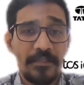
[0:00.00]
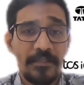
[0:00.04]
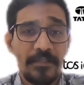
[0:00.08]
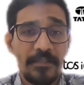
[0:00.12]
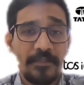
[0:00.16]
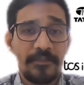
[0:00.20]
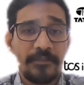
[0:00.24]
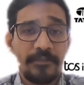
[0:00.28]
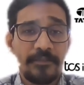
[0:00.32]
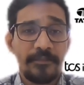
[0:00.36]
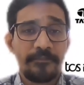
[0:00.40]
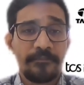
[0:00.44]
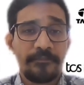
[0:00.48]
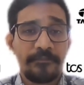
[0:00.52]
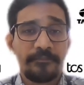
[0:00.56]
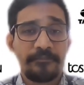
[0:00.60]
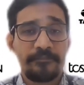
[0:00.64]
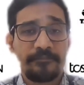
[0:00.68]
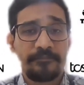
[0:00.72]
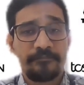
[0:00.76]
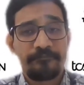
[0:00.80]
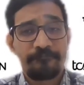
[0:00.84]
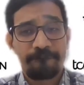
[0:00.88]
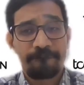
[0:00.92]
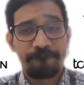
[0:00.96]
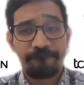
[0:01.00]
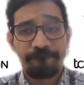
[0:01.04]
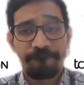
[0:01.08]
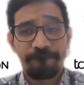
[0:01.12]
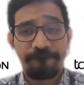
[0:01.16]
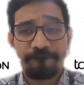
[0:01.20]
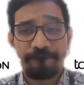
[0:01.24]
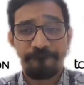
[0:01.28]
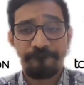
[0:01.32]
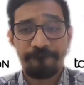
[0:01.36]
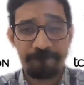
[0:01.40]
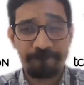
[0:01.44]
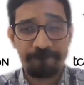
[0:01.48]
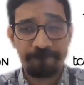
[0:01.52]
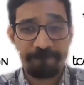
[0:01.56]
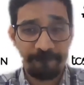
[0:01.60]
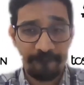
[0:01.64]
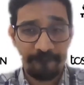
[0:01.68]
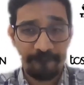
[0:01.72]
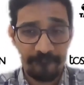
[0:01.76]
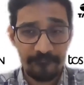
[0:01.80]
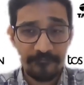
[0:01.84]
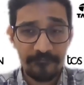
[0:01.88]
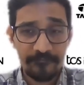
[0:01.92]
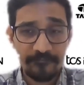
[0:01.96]
Yeah, thank you, Mr. Bhagesh.
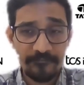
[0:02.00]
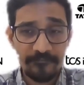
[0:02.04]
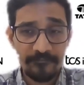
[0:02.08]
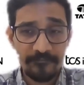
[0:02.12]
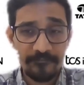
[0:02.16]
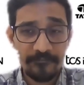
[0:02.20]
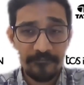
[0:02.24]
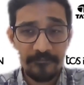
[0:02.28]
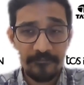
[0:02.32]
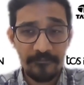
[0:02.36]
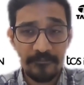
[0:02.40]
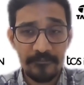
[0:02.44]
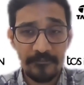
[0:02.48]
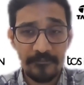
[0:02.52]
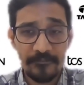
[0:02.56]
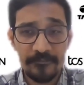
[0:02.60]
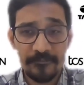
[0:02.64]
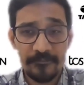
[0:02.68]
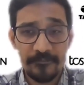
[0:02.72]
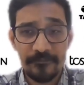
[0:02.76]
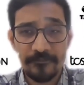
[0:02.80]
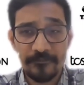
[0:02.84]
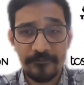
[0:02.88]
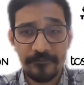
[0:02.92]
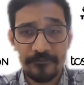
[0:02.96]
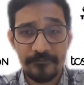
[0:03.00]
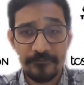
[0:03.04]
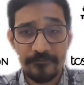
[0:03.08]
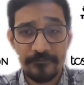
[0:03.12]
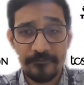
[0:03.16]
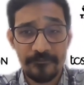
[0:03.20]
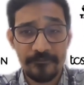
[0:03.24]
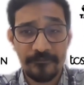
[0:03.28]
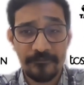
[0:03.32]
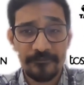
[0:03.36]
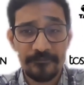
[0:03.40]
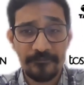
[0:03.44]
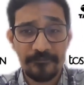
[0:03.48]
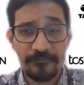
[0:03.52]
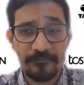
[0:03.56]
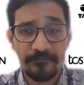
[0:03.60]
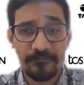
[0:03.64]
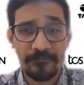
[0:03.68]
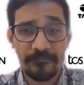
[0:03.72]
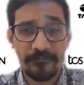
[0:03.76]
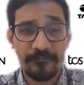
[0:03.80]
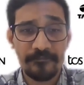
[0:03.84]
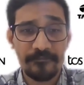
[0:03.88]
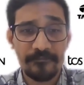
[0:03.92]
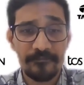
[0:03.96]
I think you highlighted the main
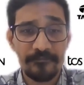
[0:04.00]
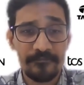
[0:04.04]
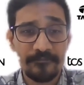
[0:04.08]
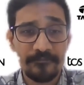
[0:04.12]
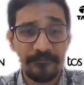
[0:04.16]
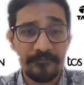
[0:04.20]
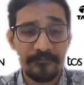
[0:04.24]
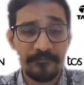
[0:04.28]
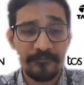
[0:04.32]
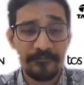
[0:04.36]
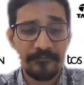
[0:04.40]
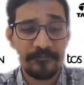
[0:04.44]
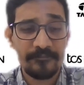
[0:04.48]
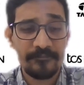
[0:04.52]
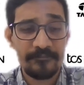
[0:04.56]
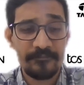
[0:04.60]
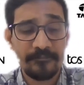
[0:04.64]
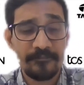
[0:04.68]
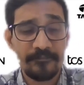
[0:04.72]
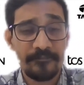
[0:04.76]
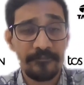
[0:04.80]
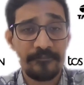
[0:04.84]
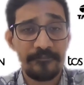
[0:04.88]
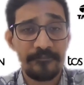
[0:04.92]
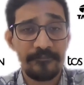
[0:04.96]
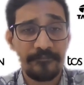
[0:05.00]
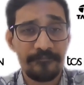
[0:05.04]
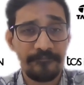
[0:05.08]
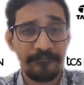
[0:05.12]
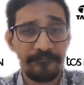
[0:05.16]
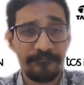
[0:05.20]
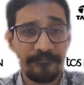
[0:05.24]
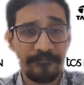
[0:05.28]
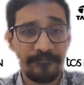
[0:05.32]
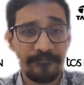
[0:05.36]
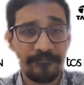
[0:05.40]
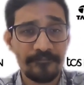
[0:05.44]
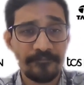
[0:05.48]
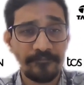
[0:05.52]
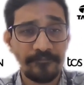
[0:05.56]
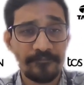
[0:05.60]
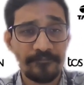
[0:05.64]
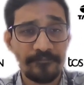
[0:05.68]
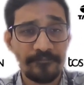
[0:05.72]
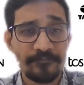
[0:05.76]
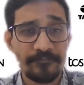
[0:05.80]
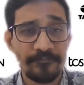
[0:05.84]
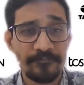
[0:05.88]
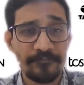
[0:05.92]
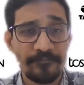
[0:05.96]
points like face detection,
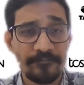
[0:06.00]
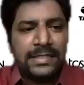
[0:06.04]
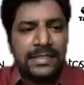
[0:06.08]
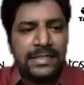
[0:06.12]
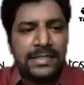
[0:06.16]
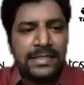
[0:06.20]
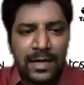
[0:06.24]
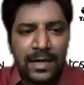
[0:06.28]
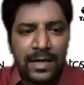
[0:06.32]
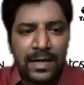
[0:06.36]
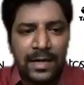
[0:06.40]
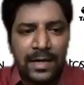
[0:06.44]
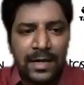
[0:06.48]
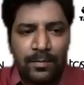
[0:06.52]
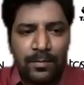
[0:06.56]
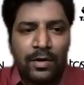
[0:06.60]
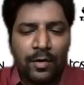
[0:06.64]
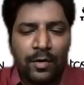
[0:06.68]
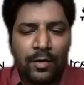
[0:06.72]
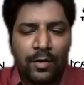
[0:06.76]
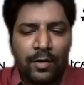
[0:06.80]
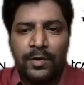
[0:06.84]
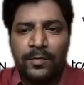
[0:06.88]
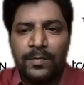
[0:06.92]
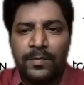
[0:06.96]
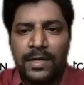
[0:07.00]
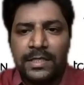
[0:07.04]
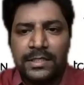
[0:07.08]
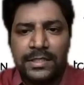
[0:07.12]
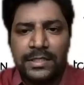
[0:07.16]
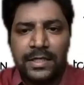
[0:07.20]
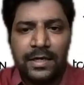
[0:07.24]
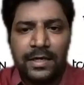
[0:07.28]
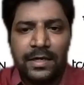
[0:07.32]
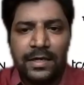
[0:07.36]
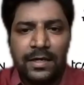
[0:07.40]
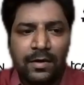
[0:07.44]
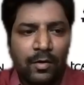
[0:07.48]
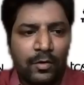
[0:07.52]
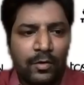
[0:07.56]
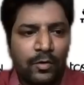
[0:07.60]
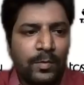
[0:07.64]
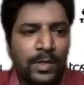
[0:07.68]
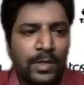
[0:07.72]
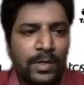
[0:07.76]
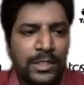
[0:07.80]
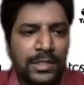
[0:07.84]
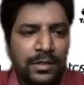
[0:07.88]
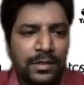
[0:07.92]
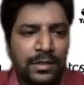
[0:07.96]
product development, chatbot, optimization and
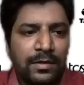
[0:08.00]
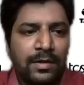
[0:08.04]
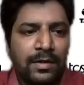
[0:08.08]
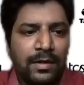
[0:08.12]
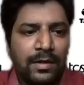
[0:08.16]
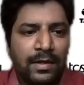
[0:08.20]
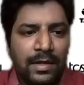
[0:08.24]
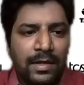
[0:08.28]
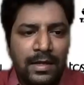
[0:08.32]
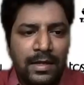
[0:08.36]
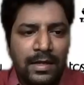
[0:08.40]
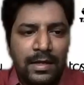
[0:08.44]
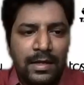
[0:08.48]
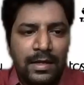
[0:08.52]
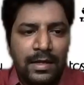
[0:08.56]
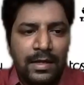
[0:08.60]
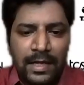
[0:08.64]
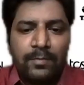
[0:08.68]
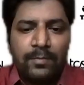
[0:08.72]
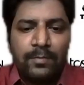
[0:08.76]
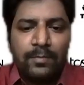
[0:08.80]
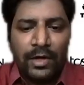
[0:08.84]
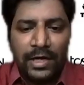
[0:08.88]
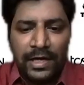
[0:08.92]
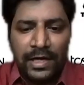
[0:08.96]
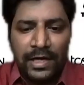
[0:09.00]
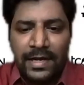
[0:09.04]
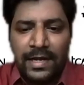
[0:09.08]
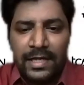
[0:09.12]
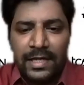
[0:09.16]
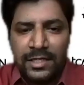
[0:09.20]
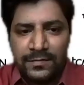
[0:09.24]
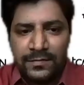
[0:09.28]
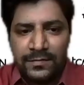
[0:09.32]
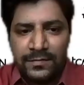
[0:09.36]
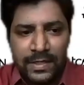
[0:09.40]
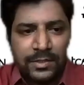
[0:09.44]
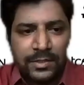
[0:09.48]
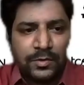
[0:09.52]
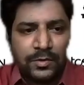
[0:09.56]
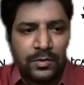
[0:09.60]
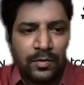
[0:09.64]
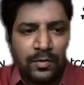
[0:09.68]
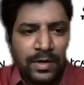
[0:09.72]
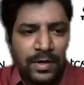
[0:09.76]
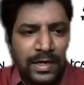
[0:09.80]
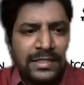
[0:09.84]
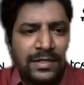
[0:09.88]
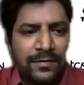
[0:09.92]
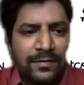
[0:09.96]
automation, then monitoring as well.
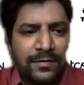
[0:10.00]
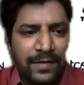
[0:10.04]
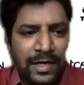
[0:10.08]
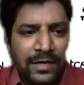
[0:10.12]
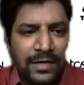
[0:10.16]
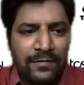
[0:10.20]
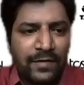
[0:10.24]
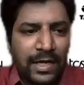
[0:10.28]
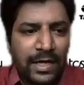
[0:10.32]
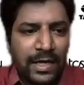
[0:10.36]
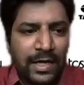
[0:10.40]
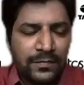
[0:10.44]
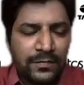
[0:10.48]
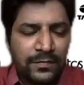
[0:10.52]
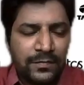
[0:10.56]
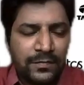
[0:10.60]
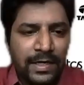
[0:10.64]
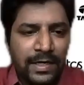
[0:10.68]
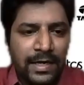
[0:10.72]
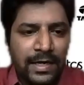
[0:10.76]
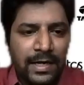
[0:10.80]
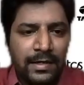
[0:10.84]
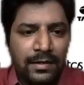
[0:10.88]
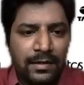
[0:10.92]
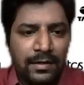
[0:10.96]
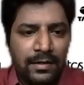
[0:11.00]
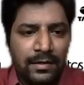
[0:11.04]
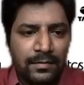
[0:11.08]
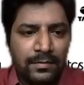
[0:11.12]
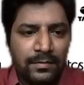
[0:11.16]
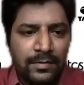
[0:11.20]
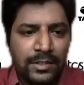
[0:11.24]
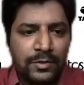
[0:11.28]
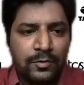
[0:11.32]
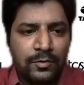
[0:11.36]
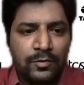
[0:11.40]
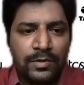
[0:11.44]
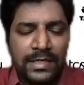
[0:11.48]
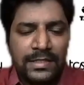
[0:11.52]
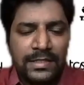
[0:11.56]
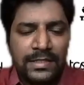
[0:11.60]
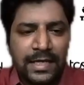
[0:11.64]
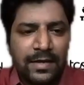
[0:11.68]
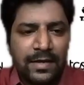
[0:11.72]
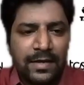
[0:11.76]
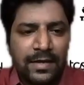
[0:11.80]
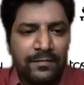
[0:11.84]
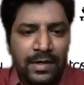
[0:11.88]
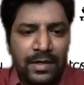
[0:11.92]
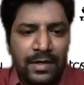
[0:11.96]
So it's a very vast field and
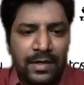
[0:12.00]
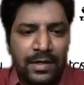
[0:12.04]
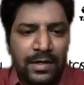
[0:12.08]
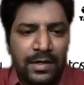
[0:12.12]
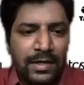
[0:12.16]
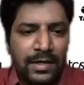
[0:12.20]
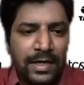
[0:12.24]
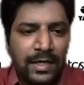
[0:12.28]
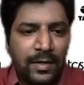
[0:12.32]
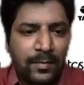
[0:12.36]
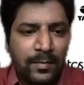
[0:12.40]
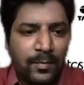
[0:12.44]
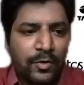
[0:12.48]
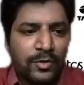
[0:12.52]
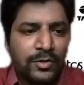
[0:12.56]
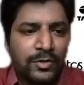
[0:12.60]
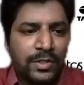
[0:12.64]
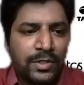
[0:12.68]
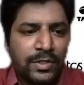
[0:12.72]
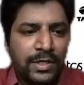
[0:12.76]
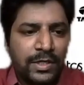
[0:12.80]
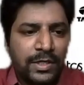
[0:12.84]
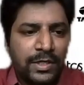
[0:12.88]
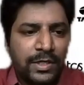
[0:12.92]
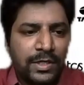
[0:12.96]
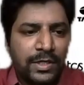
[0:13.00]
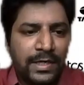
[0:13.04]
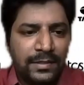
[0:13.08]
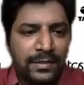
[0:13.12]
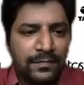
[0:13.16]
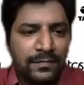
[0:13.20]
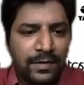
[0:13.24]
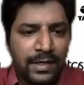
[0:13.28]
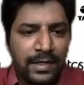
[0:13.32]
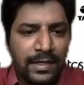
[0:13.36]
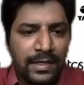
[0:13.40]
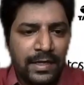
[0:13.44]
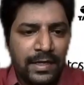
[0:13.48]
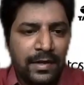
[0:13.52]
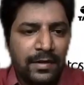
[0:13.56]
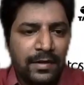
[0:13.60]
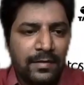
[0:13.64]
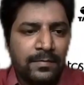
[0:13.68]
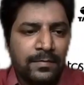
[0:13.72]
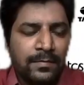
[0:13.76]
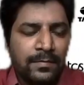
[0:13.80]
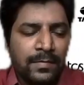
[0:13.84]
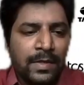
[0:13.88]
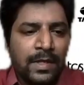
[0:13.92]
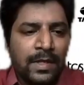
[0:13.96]
students have great opportunity in this
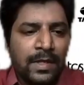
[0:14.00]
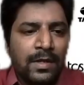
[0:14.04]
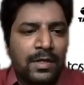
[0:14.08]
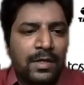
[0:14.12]
area.